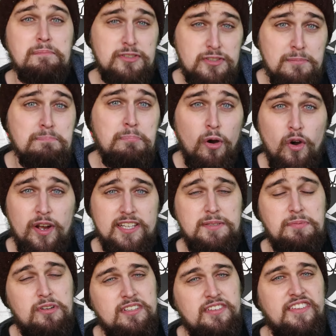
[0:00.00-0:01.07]
some
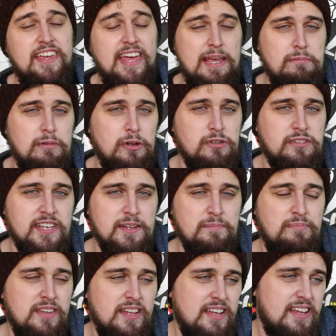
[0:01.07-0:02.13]
points, because if they keep
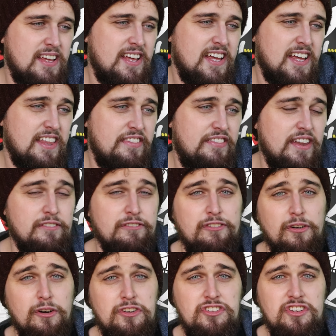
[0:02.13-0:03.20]
losing, then
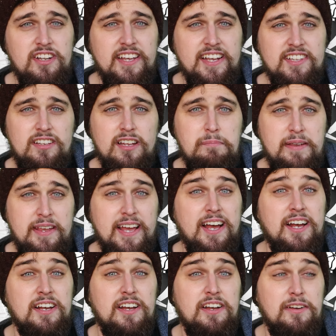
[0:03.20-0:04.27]
unfortunately it's going to be
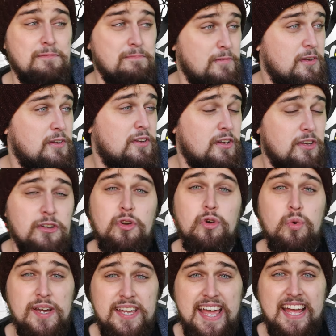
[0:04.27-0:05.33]
a
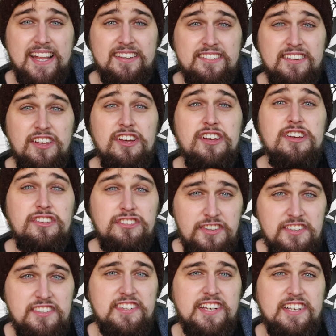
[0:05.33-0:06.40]
quick end to
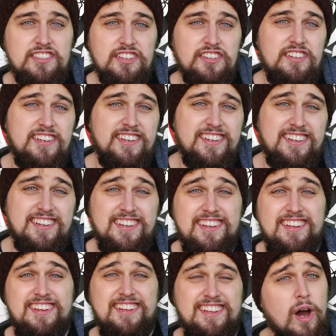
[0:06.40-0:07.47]
the season.
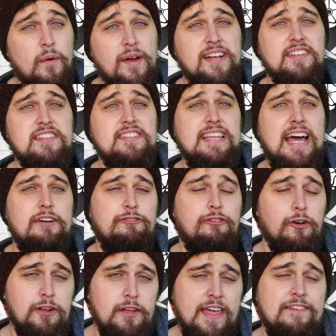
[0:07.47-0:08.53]
Well, here's a stat
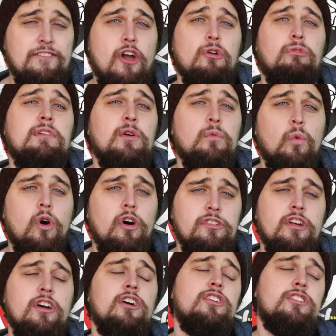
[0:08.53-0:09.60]
for you: they've only
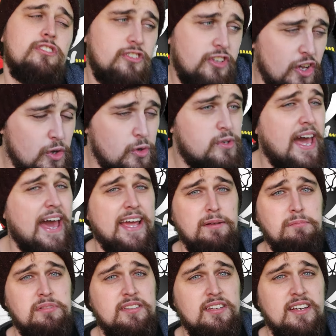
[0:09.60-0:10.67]
won 2
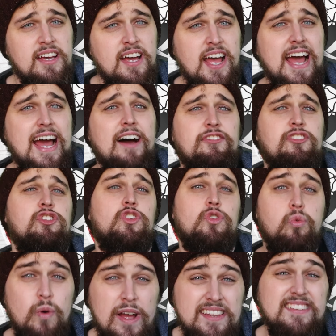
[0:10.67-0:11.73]
games after
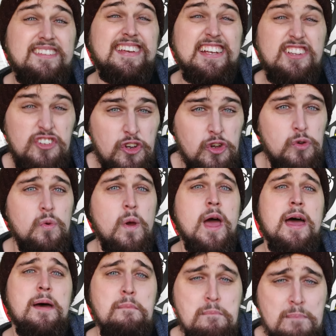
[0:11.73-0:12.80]
22
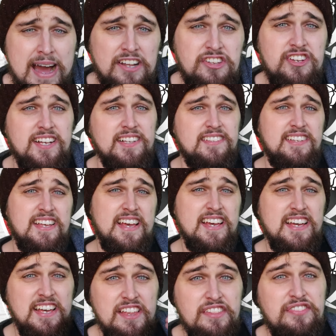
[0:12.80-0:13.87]
matches
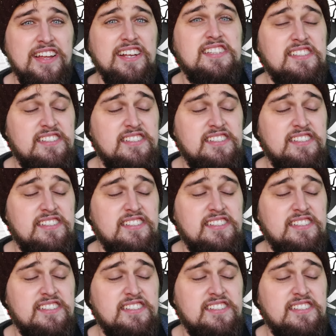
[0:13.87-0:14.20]
this